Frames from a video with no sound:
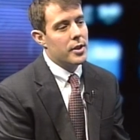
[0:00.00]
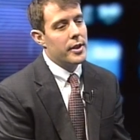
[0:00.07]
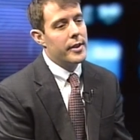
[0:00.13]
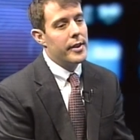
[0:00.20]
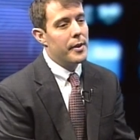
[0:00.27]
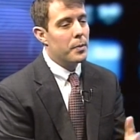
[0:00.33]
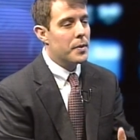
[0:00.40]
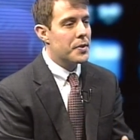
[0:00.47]
and
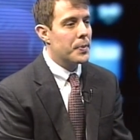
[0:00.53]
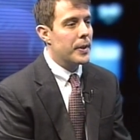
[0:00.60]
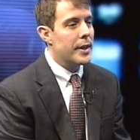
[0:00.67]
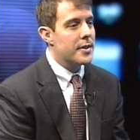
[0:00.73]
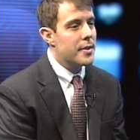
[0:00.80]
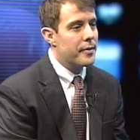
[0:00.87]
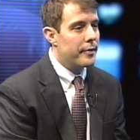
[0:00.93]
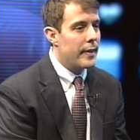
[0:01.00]
then once we get
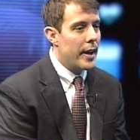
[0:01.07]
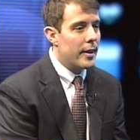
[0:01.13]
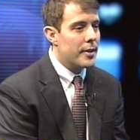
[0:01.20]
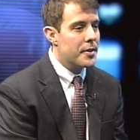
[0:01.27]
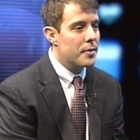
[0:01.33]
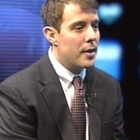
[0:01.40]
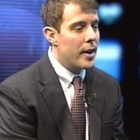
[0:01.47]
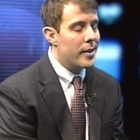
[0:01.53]
to the
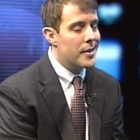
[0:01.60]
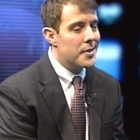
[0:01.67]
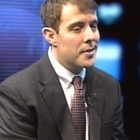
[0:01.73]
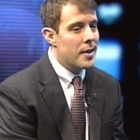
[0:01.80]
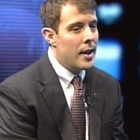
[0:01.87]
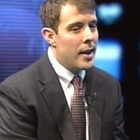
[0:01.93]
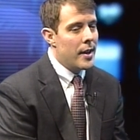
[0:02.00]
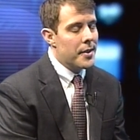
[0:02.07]
finalist round, it's
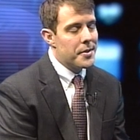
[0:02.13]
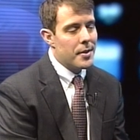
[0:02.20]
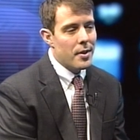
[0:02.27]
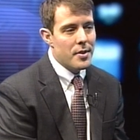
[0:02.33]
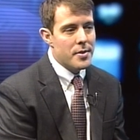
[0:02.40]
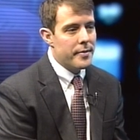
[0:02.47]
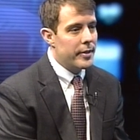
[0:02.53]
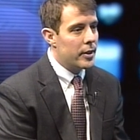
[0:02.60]
a
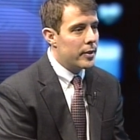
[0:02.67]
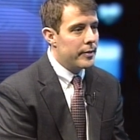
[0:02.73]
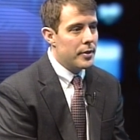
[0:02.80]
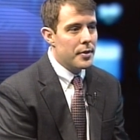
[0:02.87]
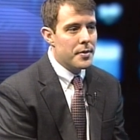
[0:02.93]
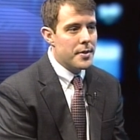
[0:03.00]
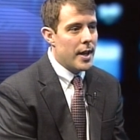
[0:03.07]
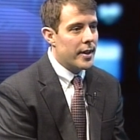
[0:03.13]
series of
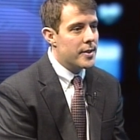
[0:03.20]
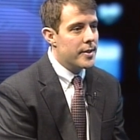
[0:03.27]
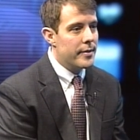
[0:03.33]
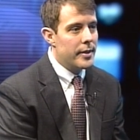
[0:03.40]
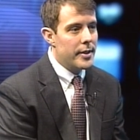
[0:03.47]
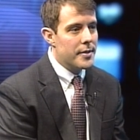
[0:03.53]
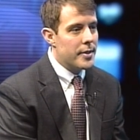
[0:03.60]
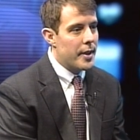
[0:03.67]
interviews,
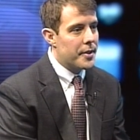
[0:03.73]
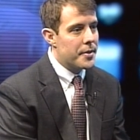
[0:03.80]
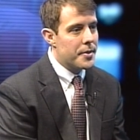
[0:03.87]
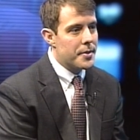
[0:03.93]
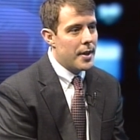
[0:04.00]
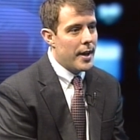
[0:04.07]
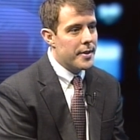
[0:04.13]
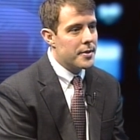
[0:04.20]
activities,
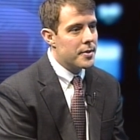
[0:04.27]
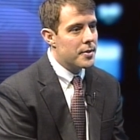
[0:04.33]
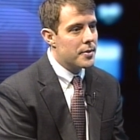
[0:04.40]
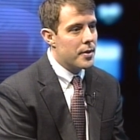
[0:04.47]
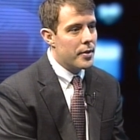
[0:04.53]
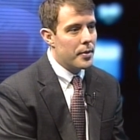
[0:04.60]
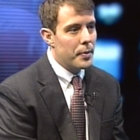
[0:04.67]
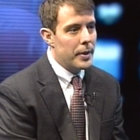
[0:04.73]
exercises,
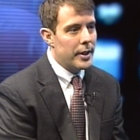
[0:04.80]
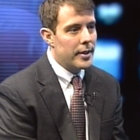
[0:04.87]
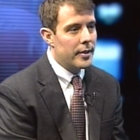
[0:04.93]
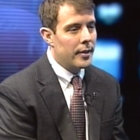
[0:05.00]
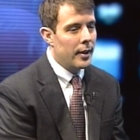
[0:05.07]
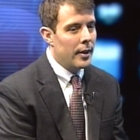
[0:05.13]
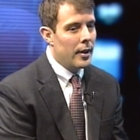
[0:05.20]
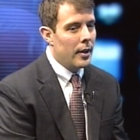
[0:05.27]
so that we can
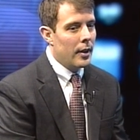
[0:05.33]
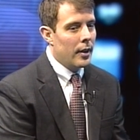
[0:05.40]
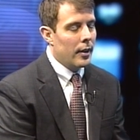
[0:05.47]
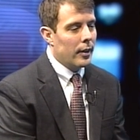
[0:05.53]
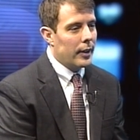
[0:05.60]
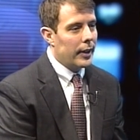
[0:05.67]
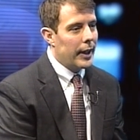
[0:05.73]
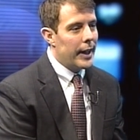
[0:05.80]

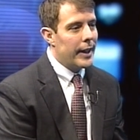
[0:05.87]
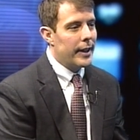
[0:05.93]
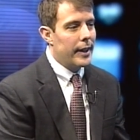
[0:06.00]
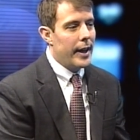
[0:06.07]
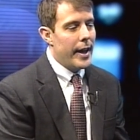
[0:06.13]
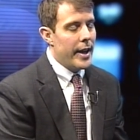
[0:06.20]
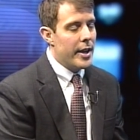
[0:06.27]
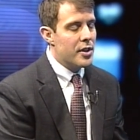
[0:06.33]
get a
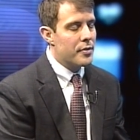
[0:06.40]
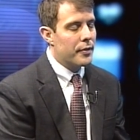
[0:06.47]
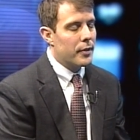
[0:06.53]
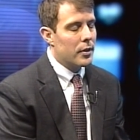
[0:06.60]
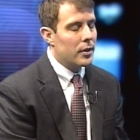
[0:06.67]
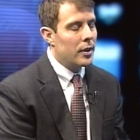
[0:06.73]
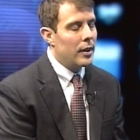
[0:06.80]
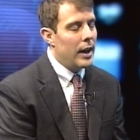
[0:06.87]
gauge
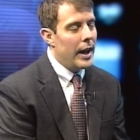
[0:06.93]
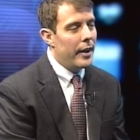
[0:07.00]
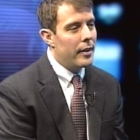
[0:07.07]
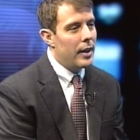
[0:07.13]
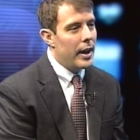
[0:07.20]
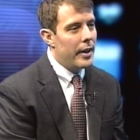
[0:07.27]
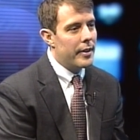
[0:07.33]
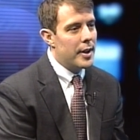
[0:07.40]
for
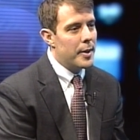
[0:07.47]
how they